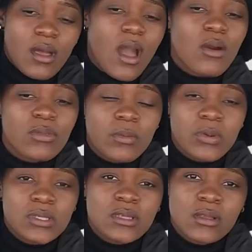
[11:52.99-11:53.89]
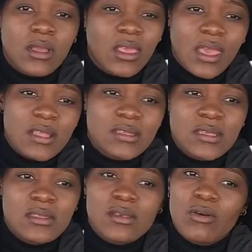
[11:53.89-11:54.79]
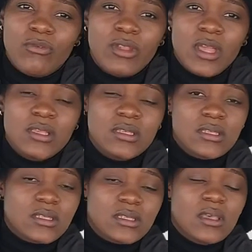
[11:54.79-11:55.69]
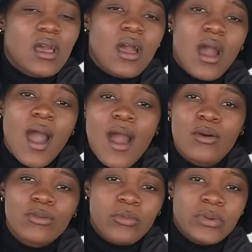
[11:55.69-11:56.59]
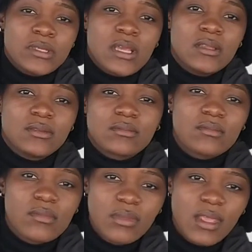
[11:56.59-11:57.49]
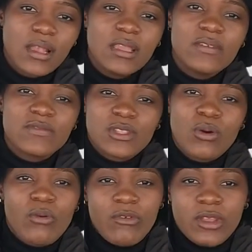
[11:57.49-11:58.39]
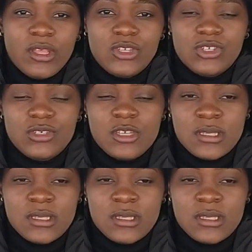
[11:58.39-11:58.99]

How the person gets in the orphanage is how the person leaves the orphanage.